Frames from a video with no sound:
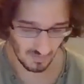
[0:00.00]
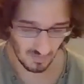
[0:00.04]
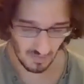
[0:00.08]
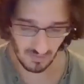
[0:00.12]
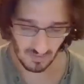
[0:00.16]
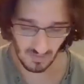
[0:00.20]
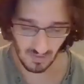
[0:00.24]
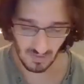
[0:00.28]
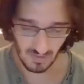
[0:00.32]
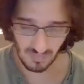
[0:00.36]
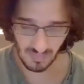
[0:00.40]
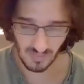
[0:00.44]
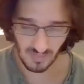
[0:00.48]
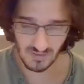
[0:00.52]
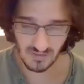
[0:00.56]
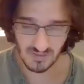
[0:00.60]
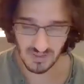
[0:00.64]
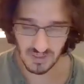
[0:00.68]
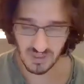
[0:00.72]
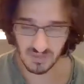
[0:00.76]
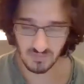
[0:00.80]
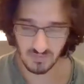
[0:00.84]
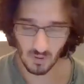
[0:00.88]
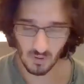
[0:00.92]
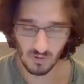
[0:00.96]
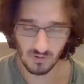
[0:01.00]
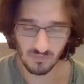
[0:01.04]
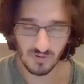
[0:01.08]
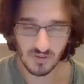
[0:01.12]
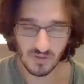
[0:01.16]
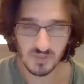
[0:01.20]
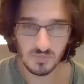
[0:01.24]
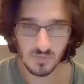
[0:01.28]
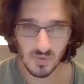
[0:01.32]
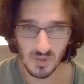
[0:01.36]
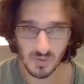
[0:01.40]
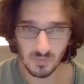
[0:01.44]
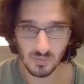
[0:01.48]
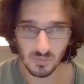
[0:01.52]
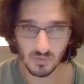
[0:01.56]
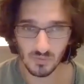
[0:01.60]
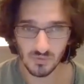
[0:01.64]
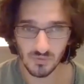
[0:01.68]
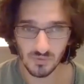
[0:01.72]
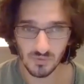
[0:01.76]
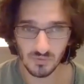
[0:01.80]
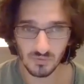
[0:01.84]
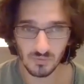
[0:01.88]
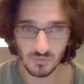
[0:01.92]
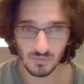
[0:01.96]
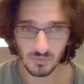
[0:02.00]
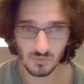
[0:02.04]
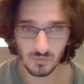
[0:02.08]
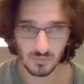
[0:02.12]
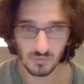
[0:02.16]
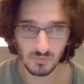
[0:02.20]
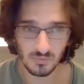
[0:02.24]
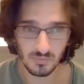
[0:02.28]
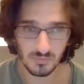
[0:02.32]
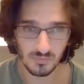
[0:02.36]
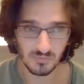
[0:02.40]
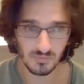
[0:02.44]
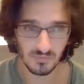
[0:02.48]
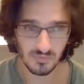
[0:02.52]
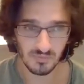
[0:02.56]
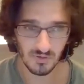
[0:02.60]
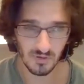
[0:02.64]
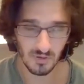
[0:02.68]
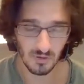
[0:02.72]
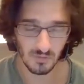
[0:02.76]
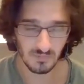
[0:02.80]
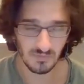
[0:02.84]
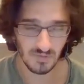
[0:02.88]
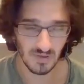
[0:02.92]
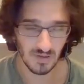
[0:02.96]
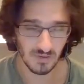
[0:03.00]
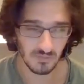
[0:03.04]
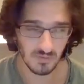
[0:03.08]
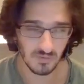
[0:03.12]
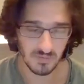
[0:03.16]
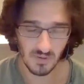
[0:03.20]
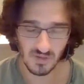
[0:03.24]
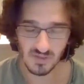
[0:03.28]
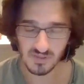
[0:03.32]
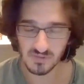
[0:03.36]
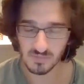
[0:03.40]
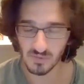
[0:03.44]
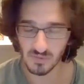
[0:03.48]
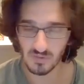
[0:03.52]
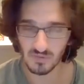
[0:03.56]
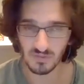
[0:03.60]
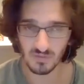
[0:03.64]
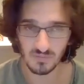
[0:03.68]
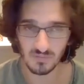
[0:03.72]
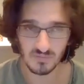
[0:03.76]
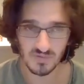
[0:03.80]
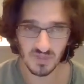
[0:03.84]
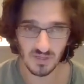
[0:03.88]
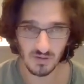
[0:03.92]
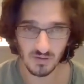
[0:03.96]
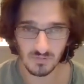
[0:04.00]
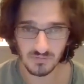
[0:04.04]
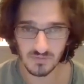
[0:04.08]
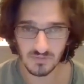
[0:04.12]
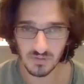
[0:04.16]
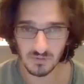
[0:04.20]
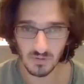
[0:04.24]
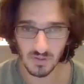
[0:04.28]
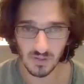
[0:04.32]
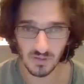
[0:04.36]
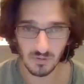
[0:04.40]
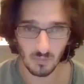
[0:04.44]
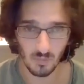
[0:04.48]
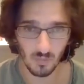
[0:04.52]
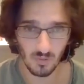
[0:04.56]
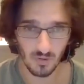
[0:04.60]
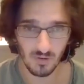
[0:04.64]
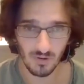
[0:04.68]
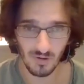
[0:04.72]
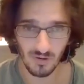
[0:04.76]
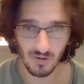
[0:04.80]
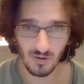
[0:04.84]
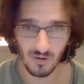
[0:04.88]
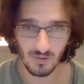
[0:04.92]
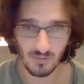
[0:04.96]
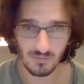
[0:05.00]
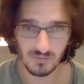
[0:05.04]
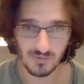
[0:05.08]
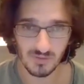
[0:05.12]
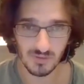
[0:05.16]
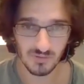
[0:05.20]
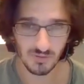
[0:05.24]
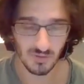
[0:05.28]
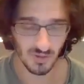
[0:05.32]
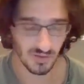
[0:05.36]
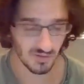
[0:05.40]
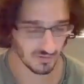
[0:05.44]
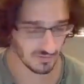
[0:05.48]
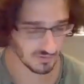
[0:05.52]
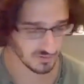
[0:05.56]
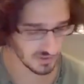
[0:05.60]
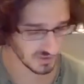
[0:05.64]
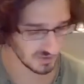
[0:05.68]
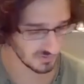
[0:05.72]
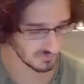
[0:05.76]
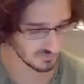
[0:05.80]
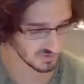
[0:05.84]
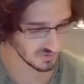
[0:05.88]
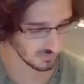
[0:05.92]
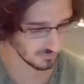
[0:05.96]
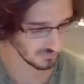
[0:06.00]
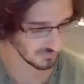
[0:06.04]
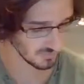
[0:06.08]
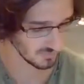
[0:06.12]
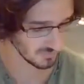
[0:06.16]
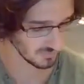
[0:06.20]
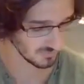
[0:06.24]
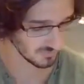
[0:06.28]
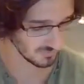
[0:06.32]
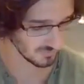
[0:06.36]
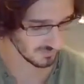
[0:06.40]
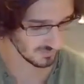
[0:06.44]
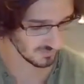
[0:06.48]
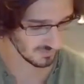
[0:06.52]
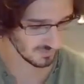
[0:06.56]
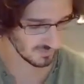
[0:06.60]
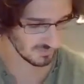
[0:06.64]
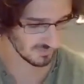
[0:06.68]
I think it just motivates people to, you know, take responsibility themselves and like work hard to try and achieve something.